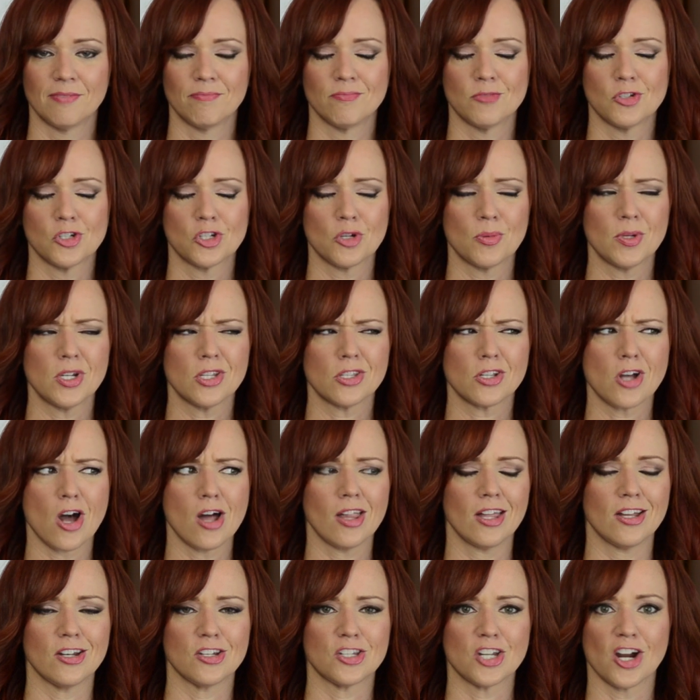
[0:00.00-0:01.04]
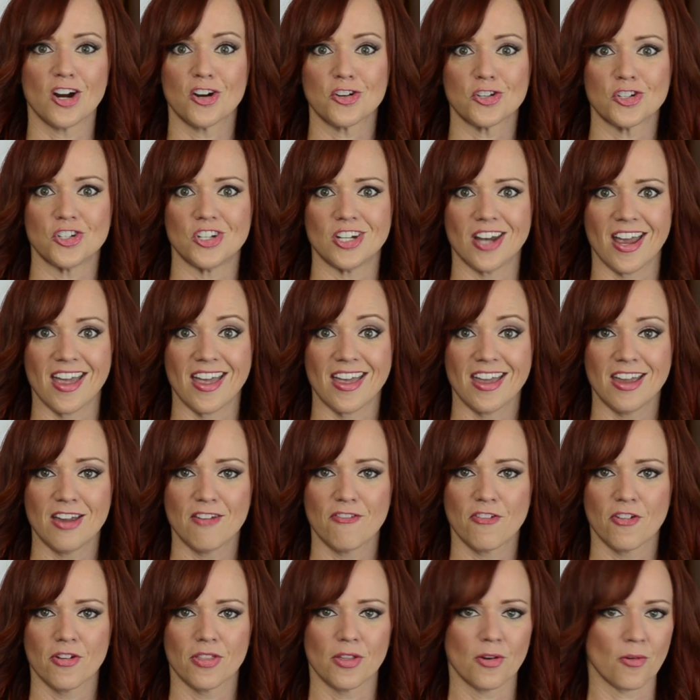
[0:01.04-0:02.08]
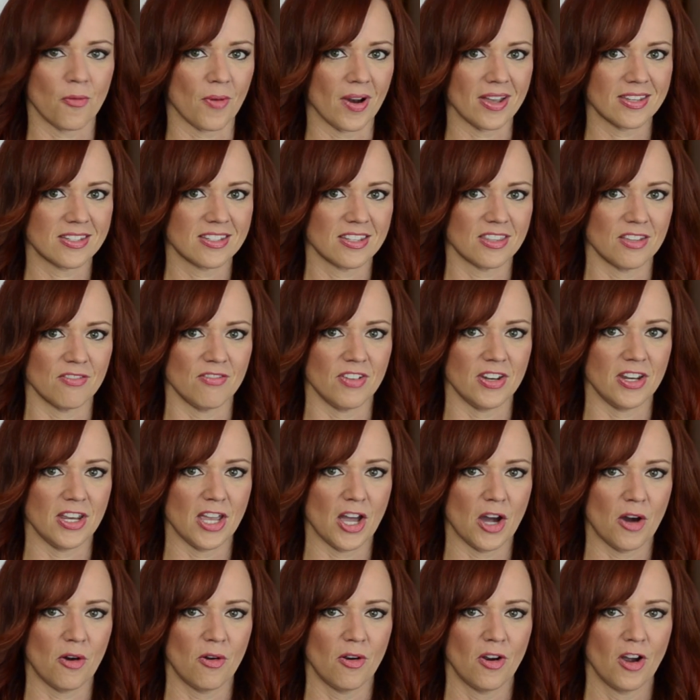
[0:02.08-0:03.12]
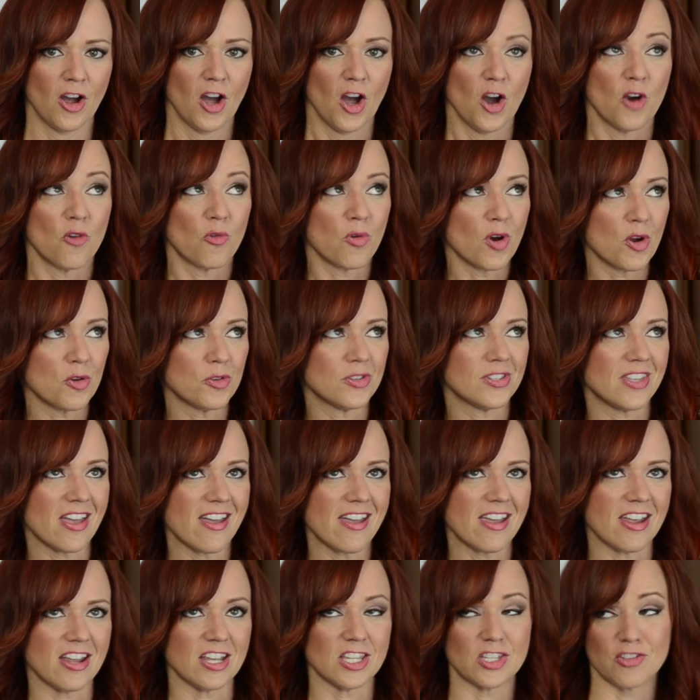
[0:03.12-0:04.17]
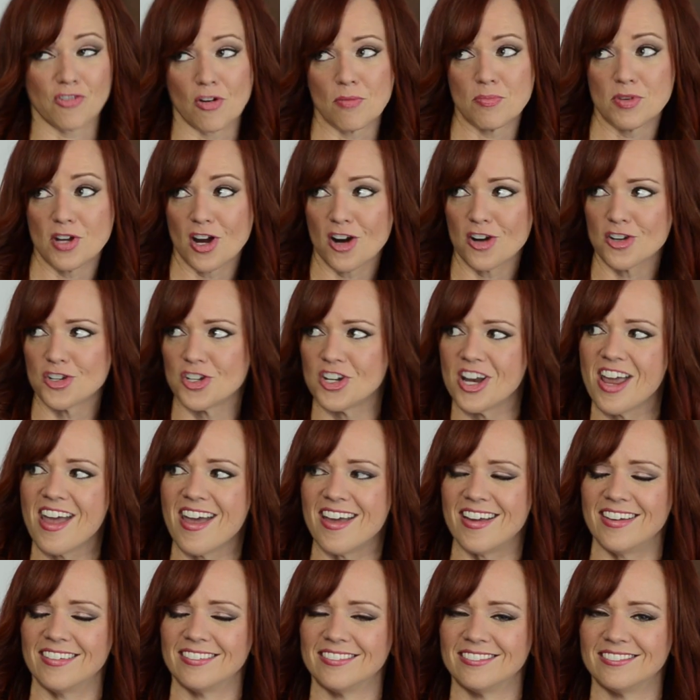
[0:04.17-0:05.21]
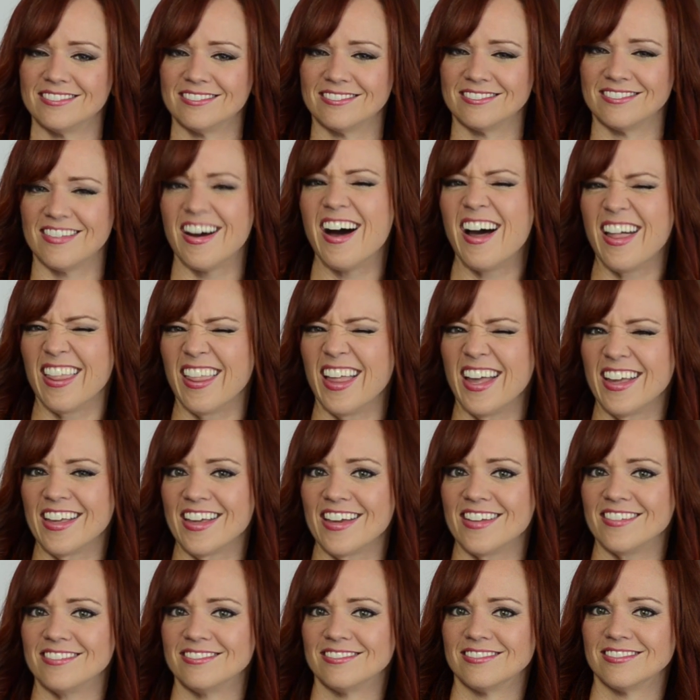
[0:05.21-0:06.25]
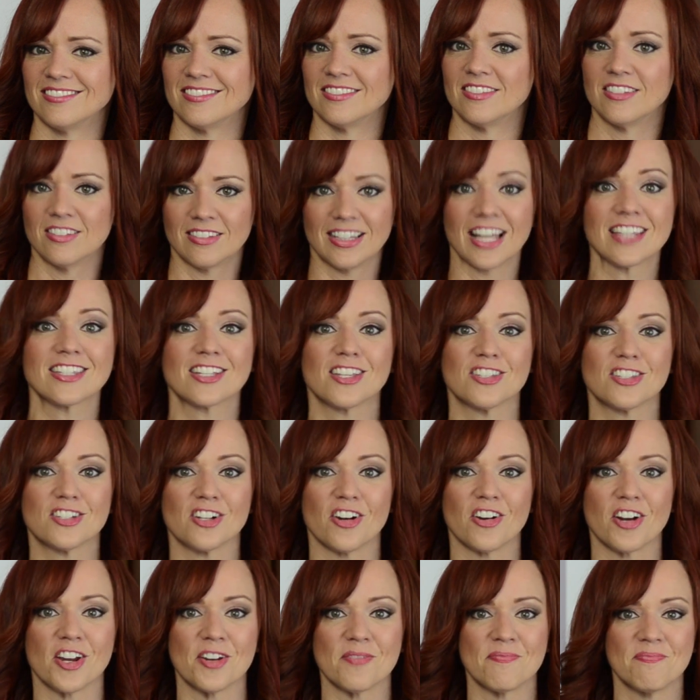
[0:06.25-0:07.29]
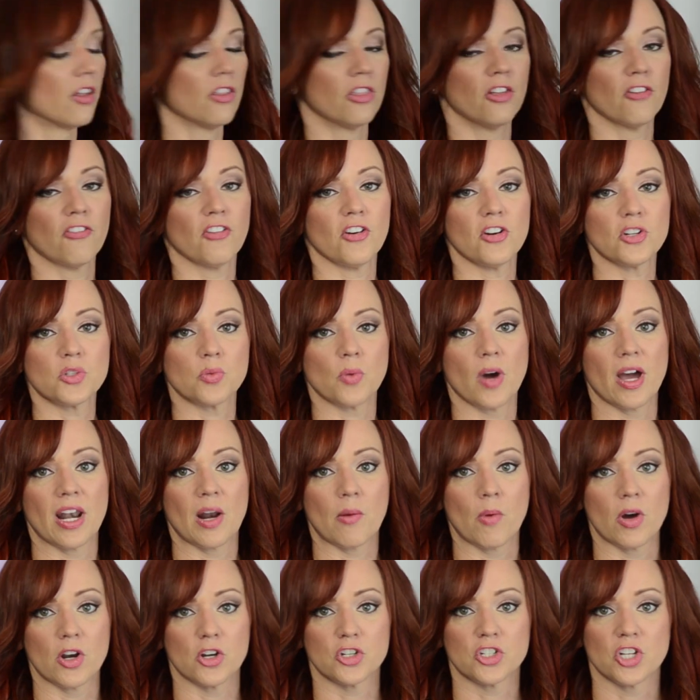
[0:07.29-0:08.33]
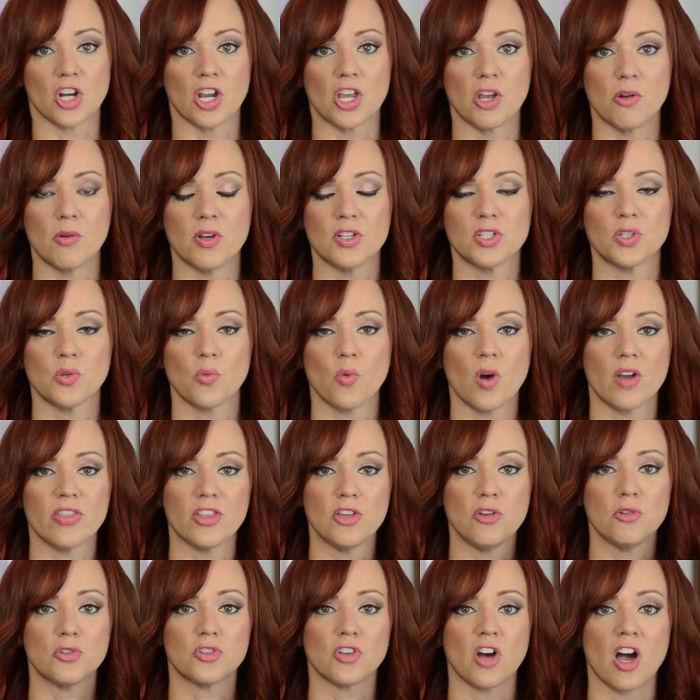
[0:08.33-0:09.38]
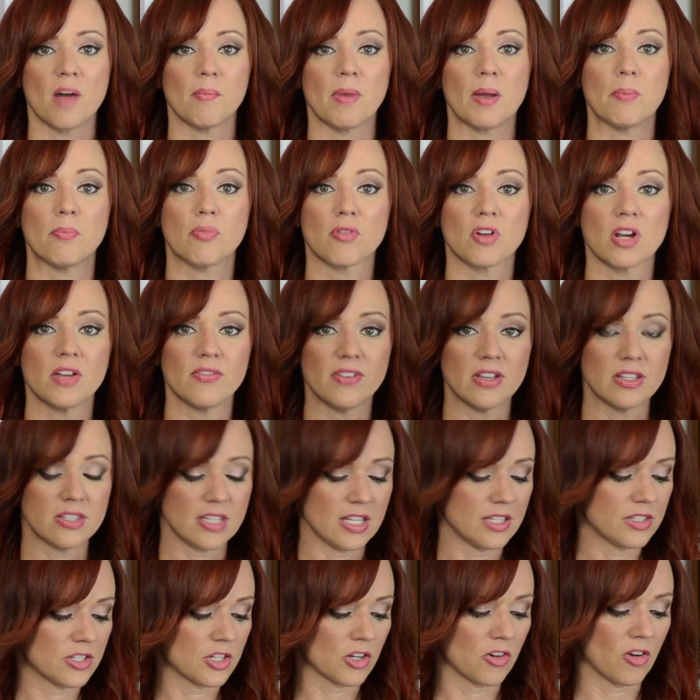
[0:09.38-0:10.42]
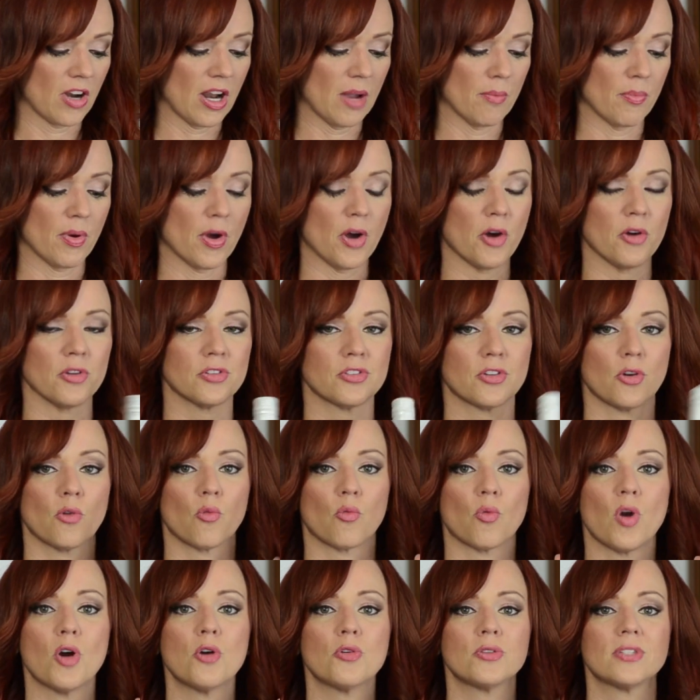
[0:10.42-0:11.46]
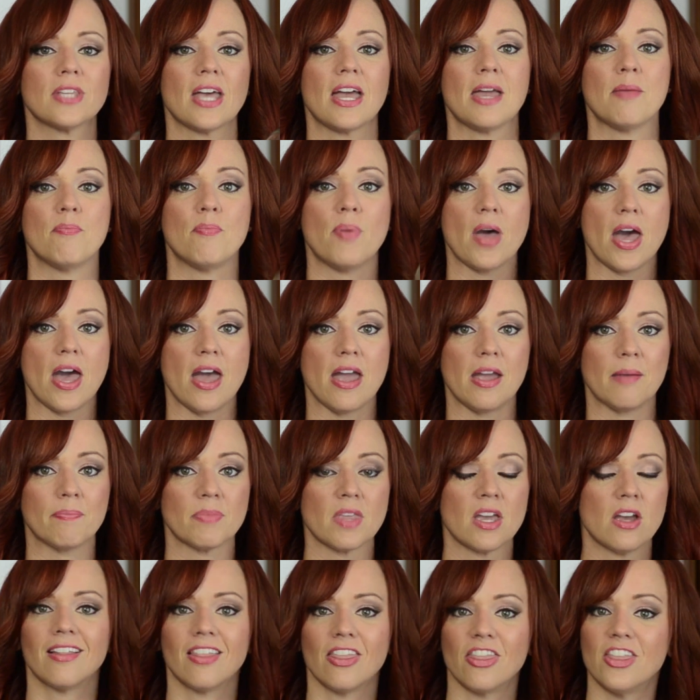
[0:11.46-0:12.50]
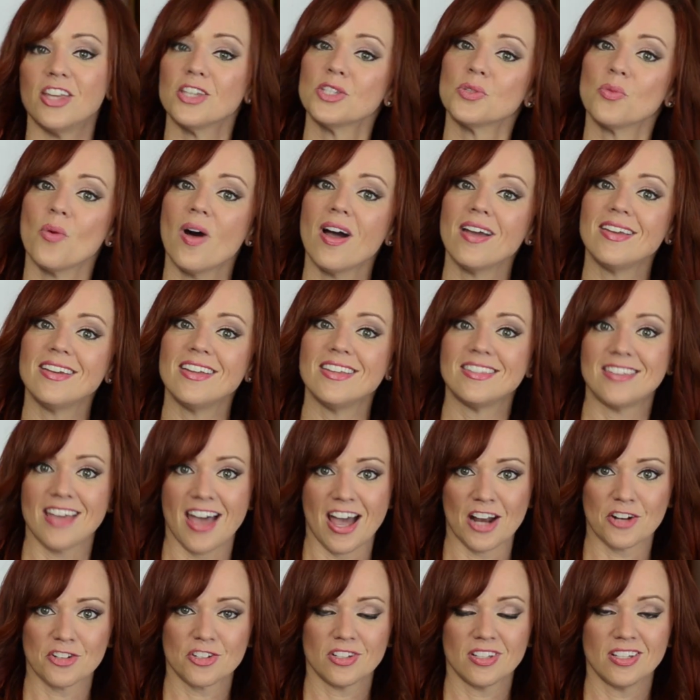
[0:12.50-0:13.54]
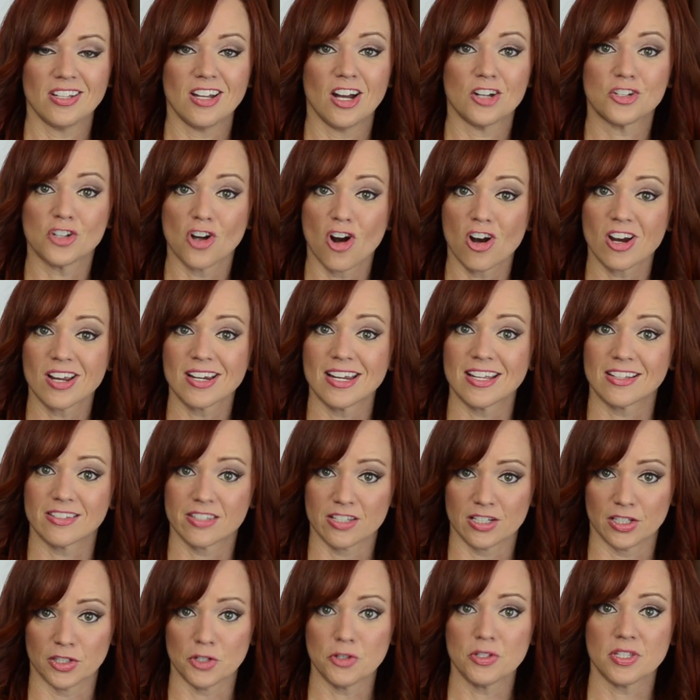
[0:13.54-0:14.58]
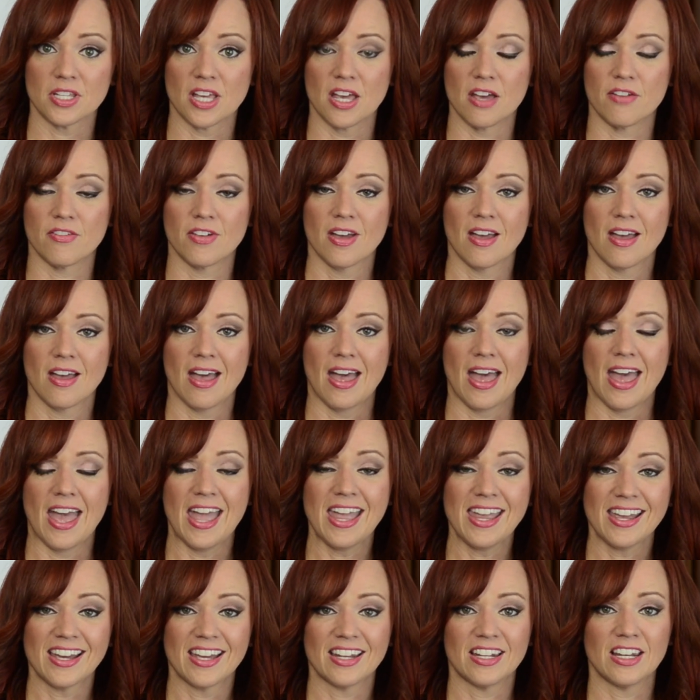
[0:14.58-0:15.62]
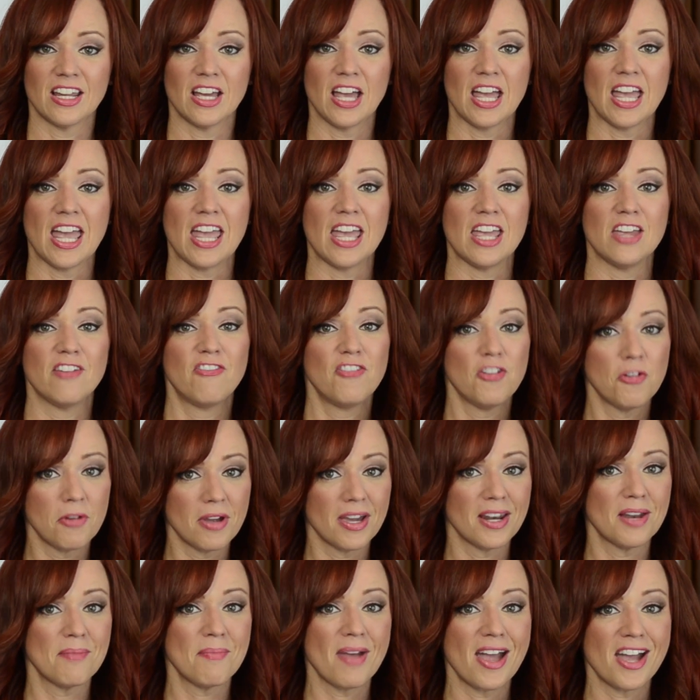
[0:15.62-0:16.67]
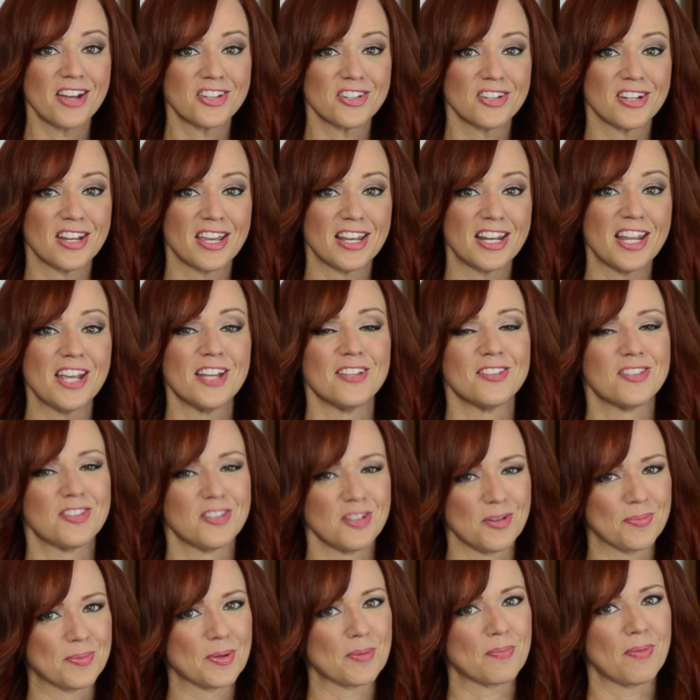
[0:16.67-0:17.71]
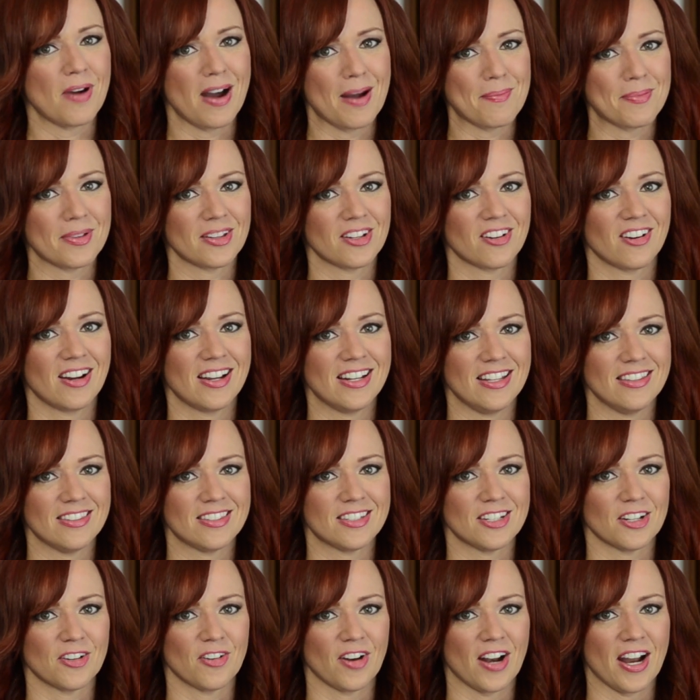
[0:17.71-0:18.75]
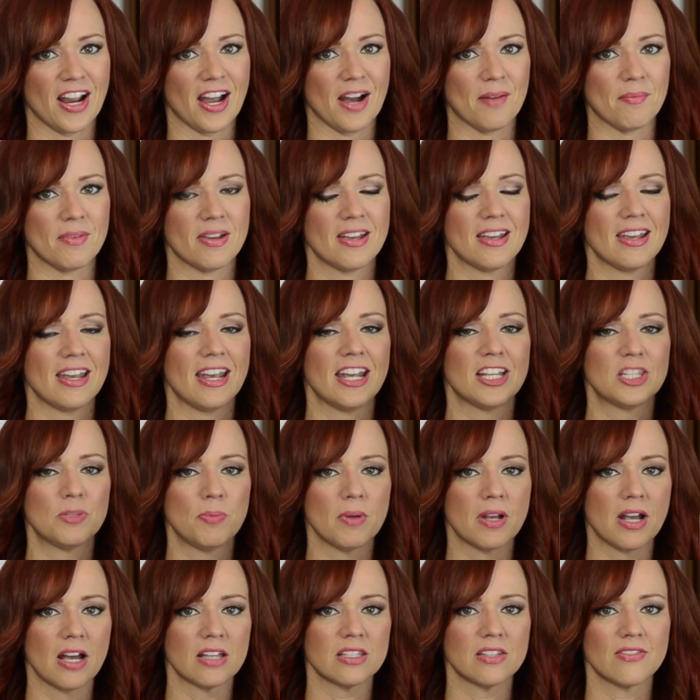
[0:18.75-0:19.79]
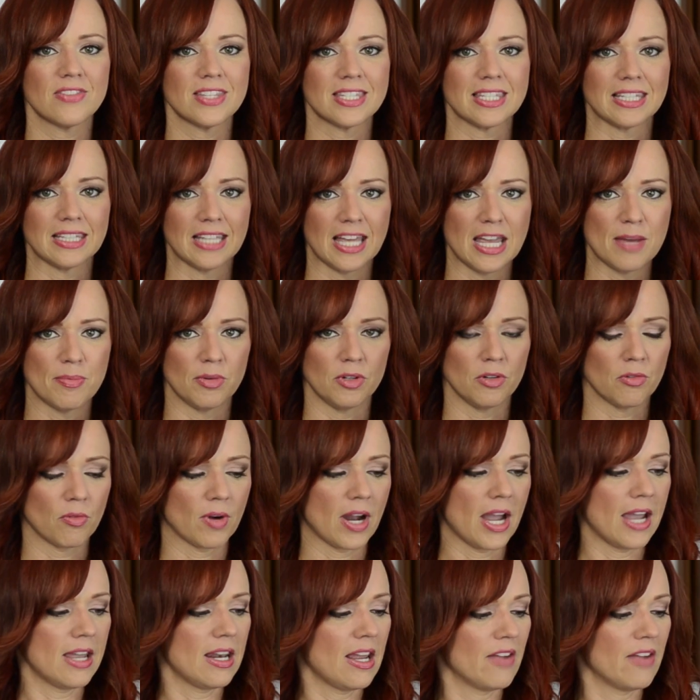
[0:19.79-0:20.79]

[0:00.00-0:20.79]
Should we just call it Target for the rest of the video? Rosés from Target. I like it. Let's get started. The first wine I want to show you is the one that you saw in my previous Instagram post, Rosé Bae. This wine is actually a Target exclusive. And if you can imagine it, it's super popular on Instagram. It's because of this label, right?